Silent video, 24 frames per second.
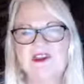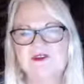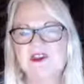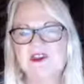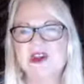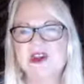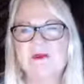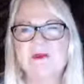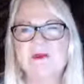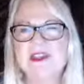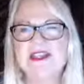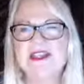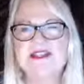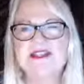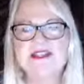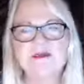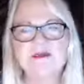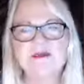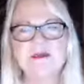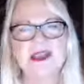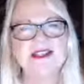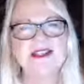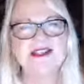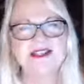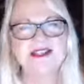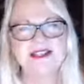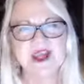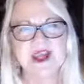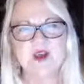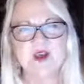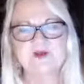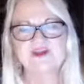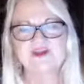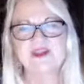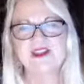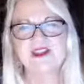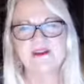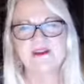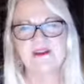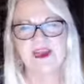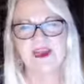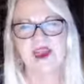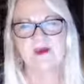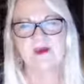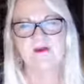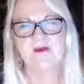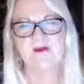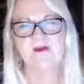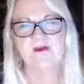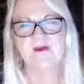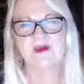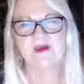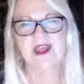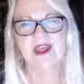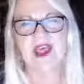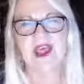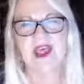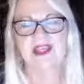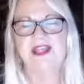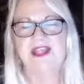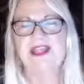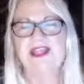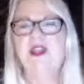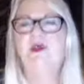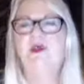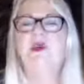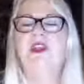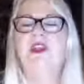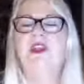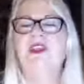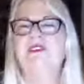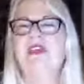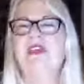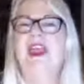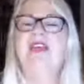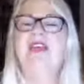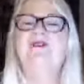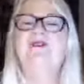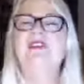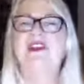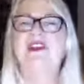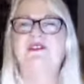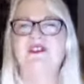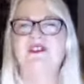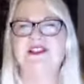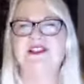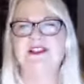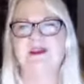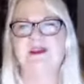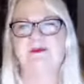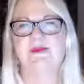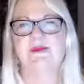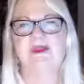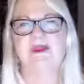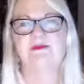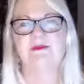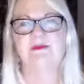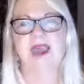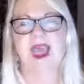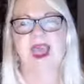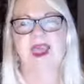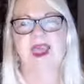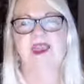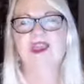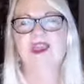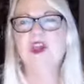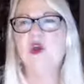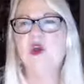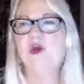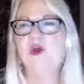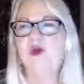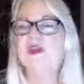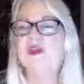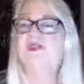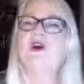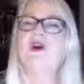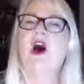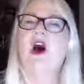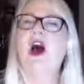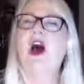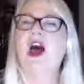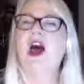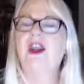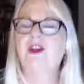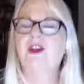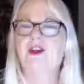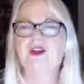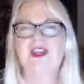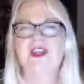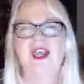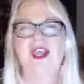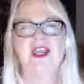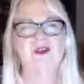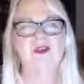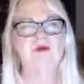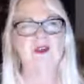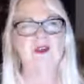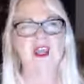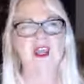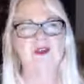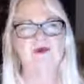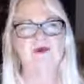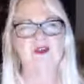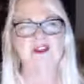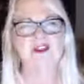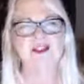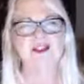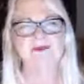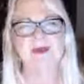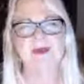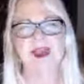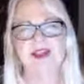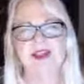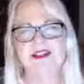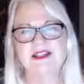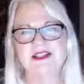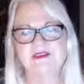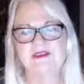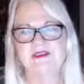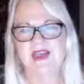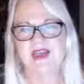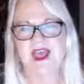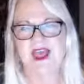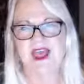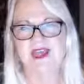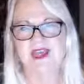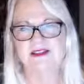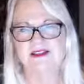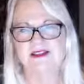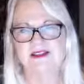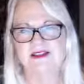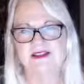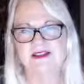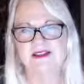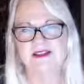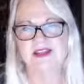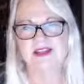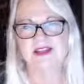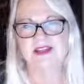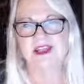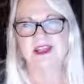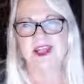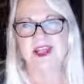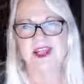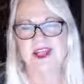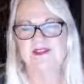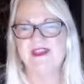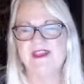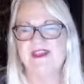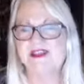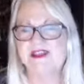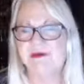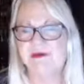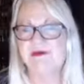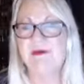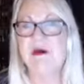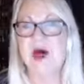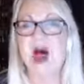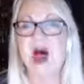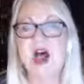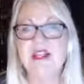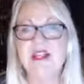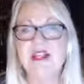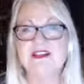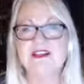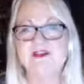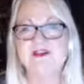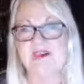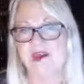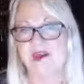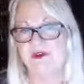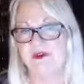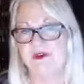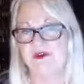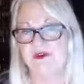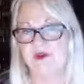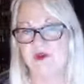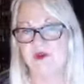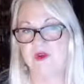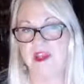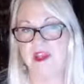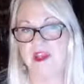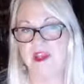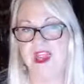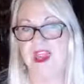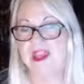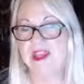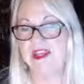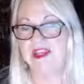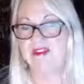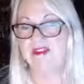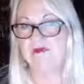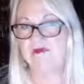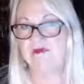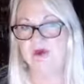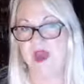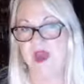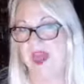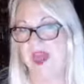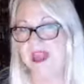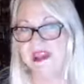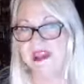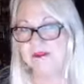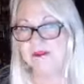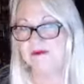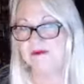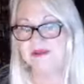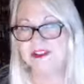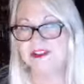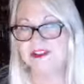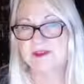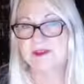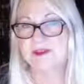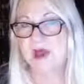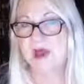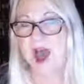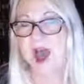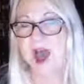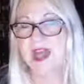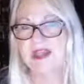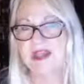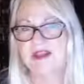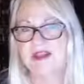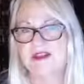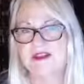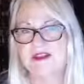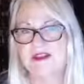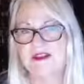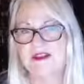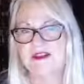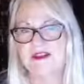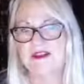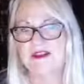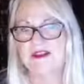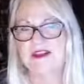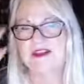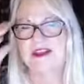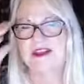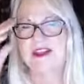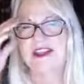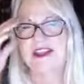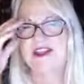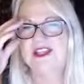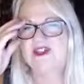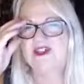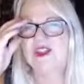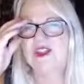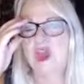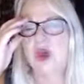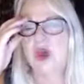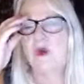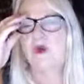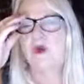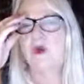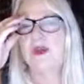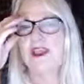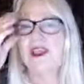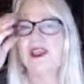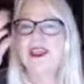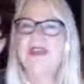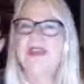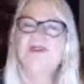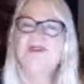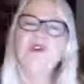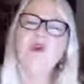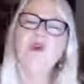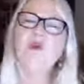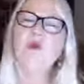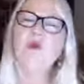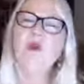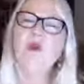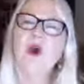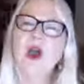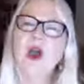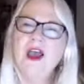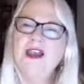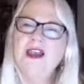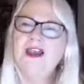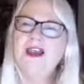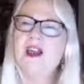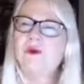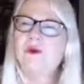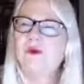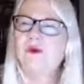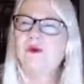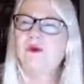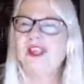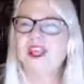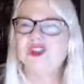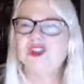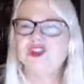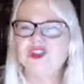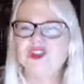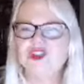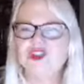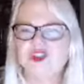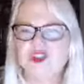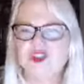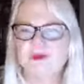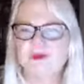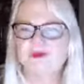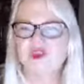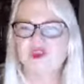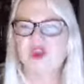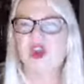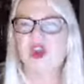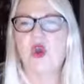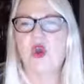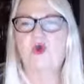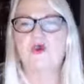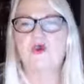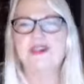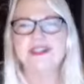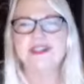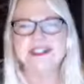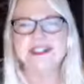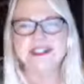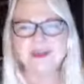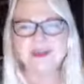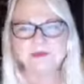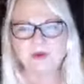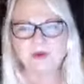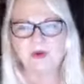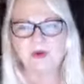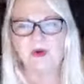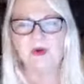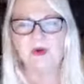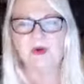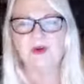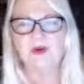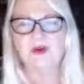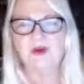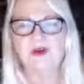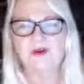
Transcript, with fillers: a piece of myself to them. And equally, they have given something back. We've honored and, and respected that. And that's a bond that we've created, right? It's a bond. So if you want a relationship to go deeper,